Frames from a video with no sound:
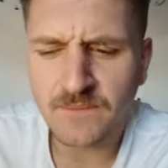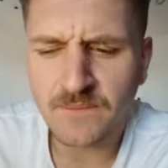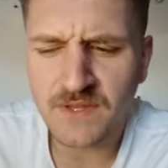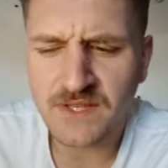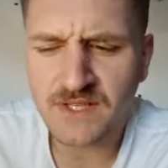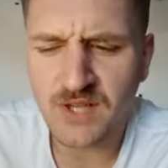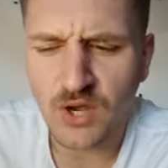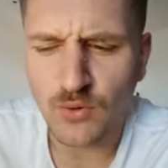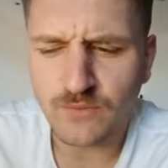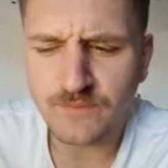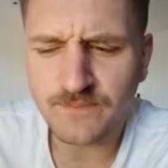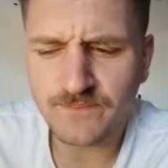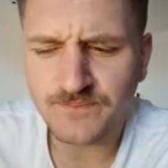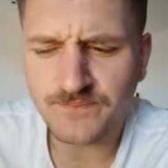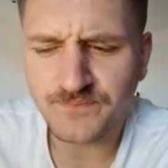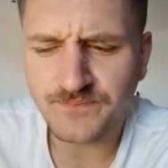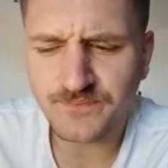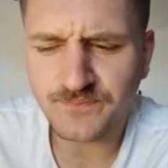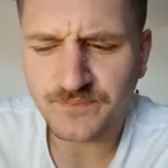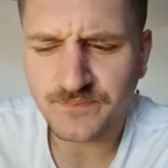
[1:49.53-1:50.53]
so
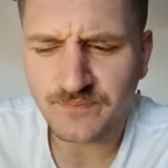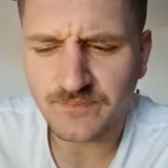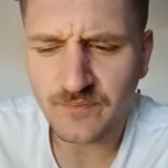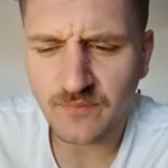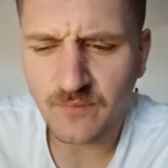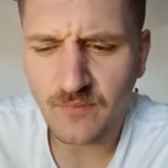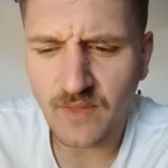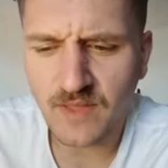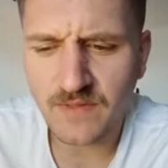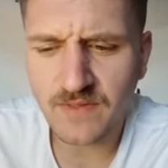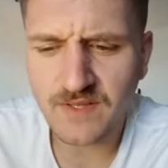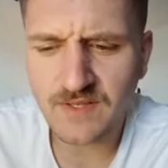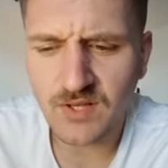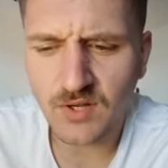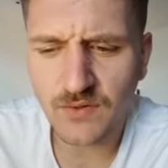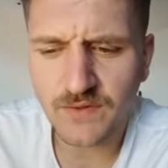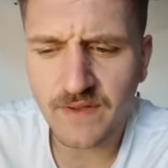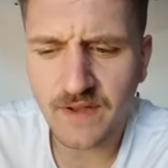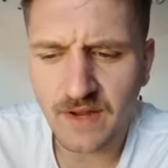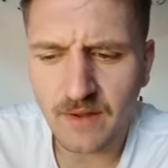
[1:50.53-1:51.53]
this
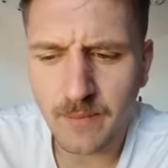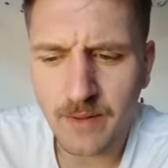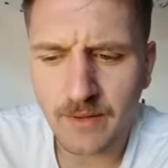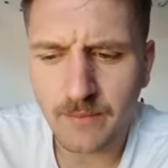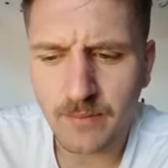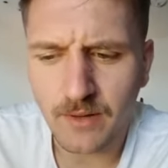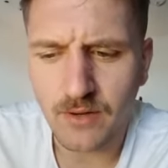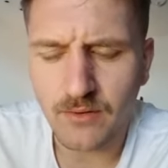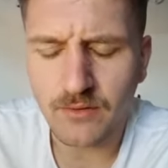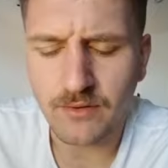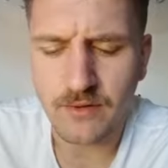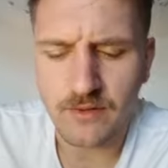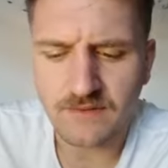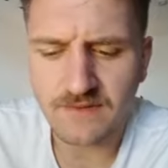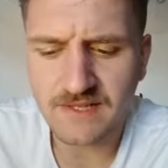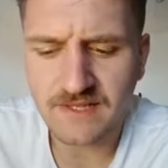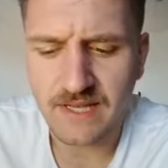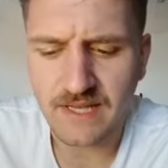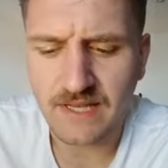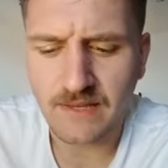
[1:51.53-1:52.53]
whole thing about blowing off
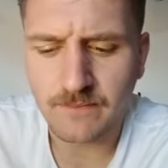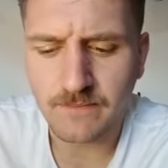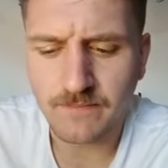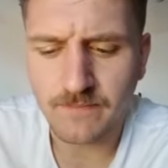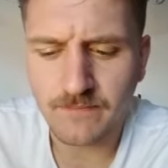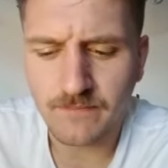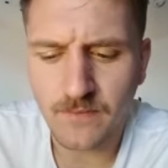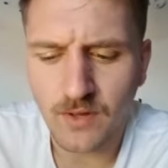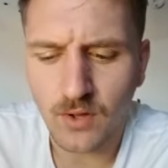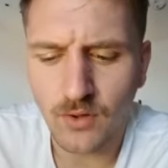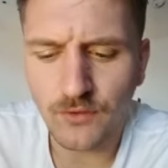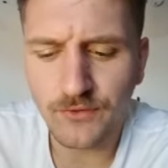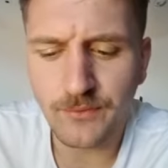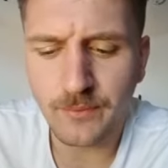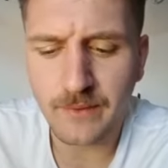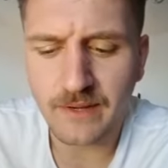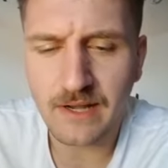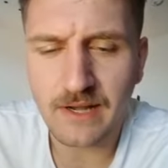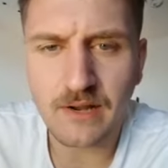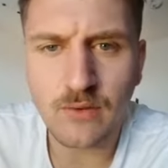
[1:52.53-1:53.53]
steam
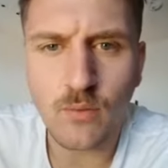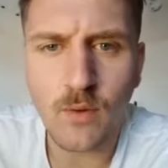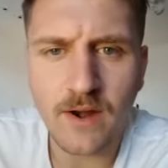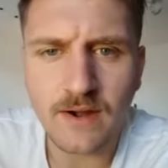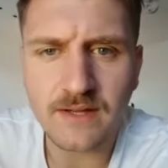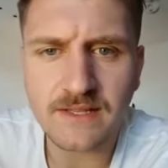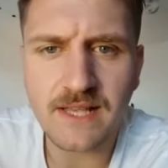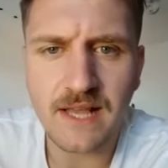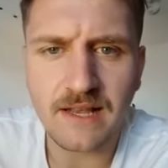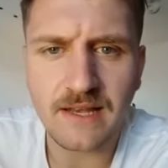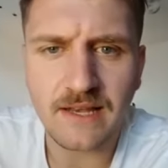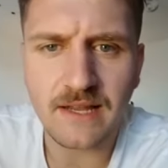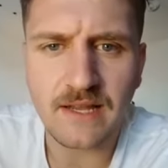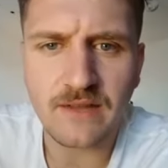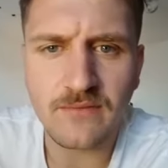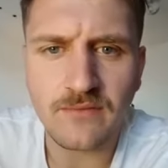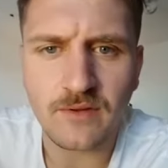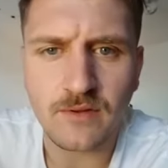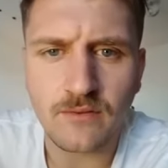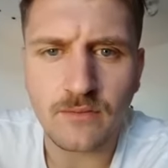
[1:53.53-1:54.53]
ultimately where does that
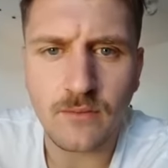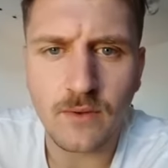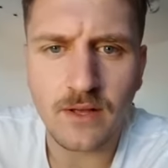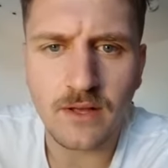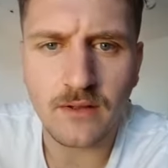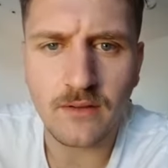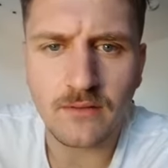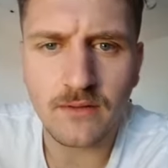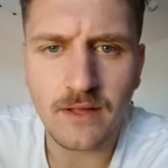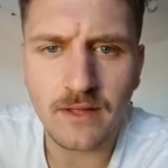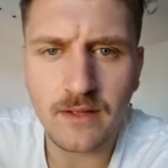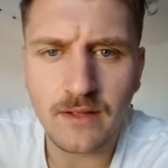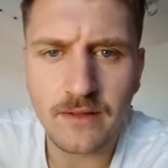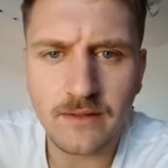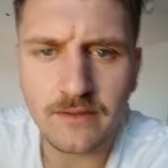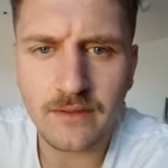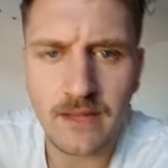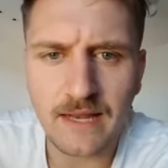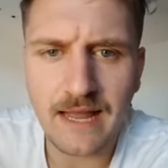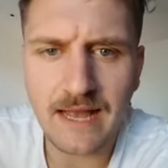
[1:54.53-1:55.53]
leave you well
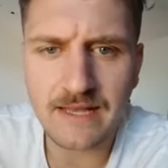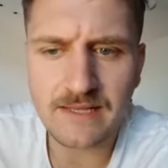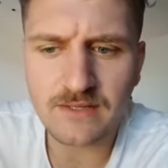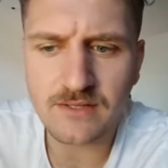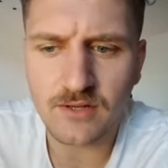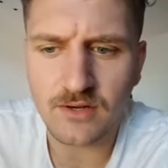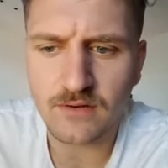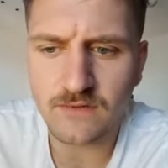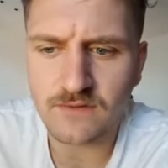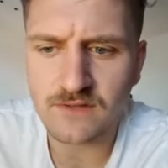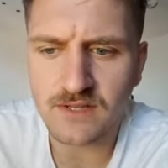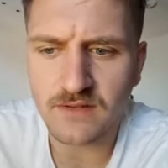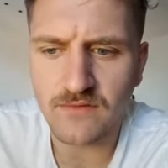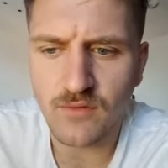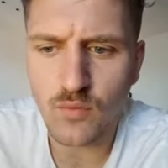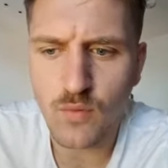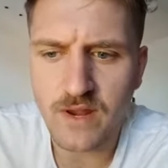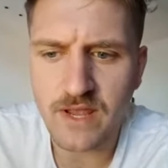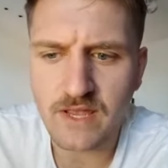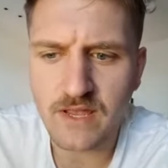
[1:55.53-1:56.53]
the last service of a
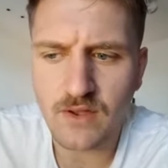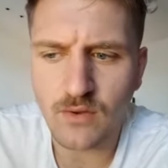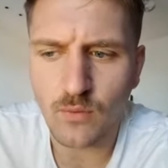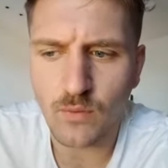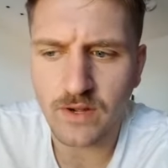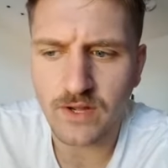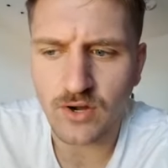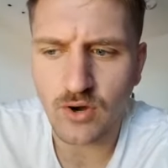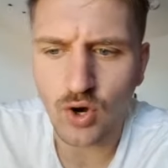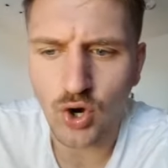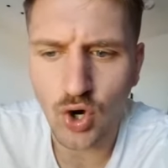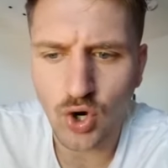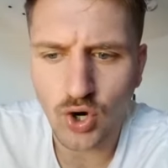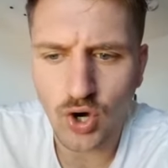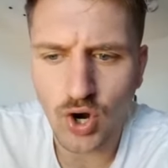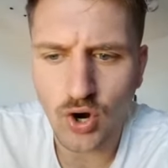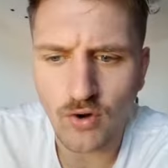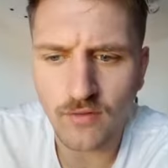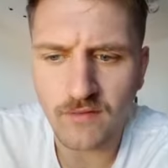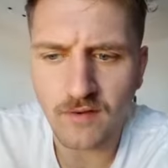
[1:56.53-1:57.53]
week when you're
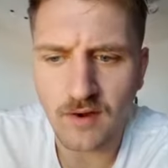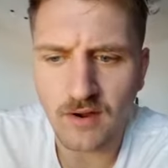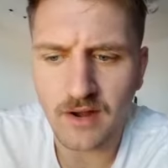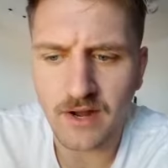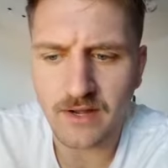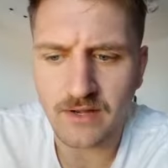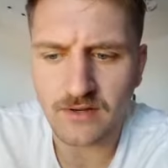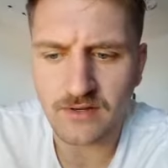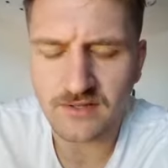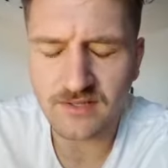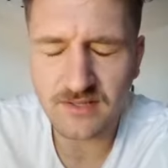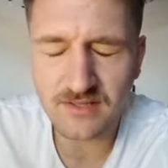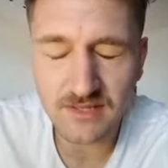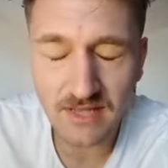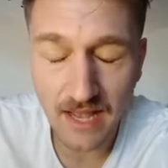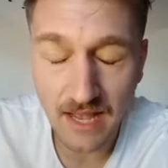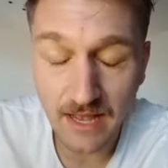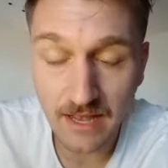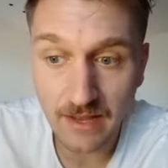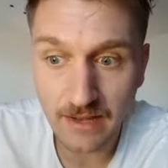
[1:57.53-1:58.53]
hungover and you're
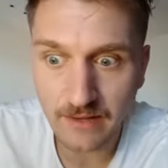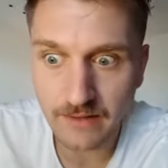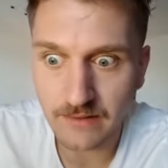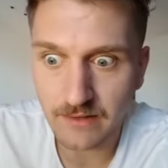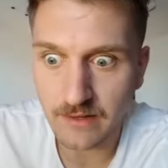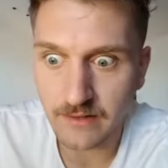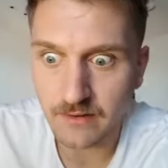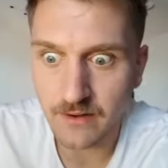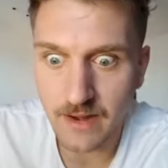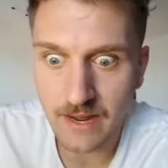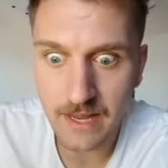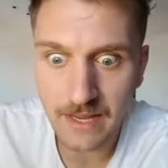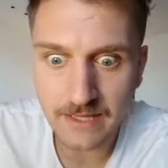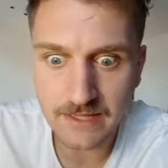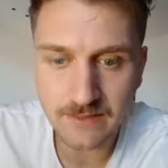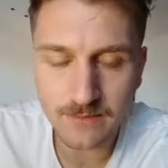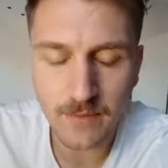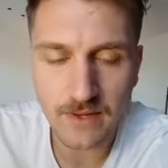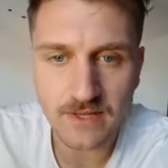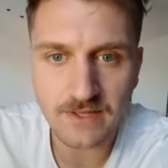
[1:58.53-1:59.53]
skagged and your
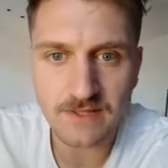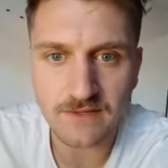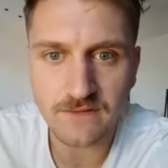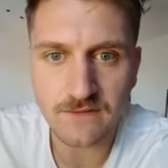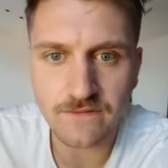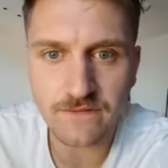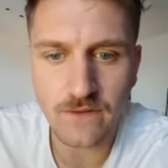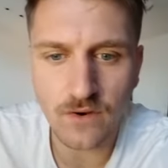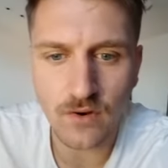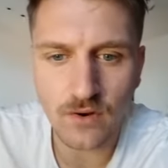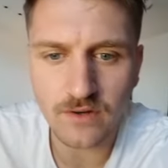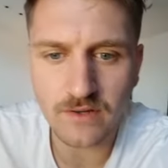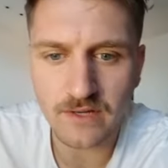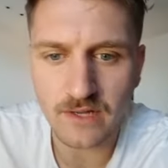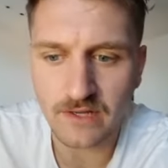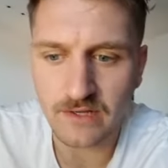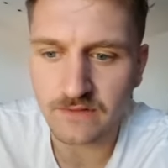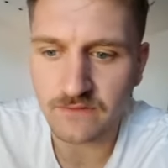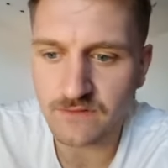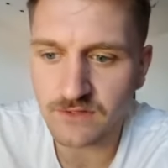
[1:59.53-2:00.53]
headspace is fucked
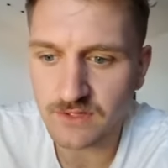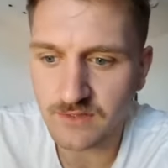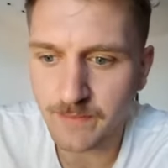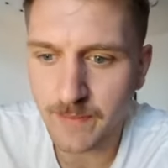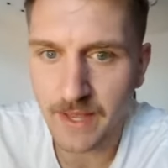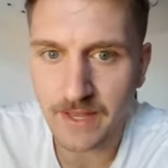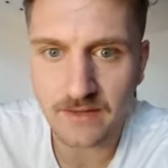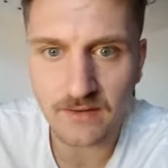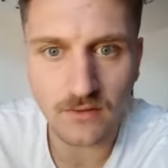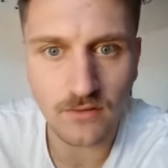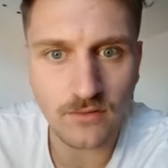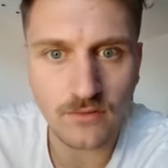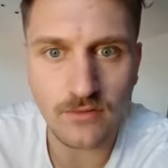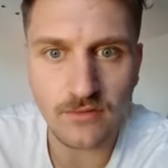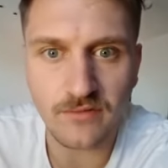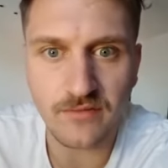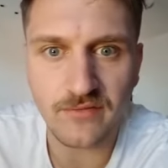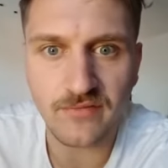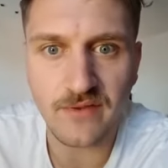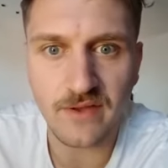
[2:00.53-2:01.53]
and you've just spent
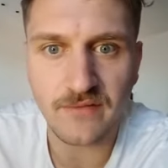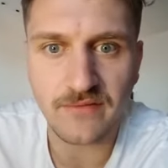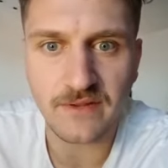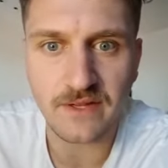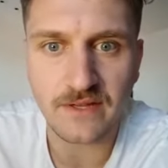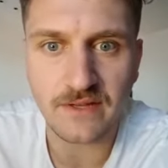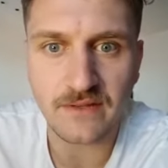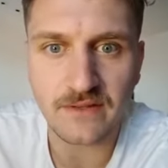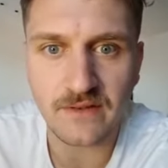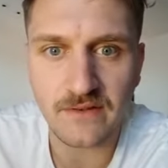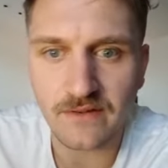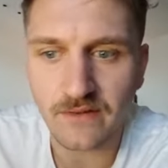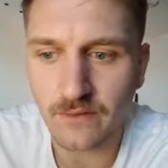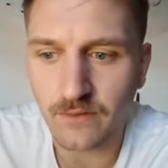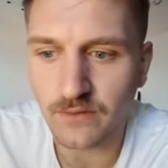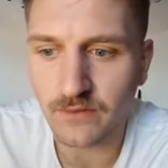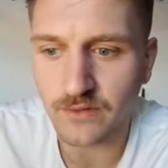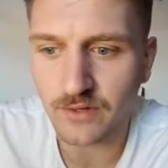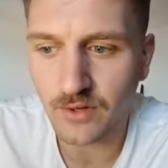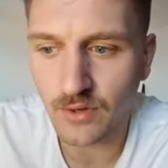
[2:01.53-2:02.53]
150 to
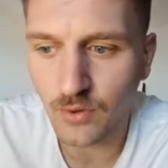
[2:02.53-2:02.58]
200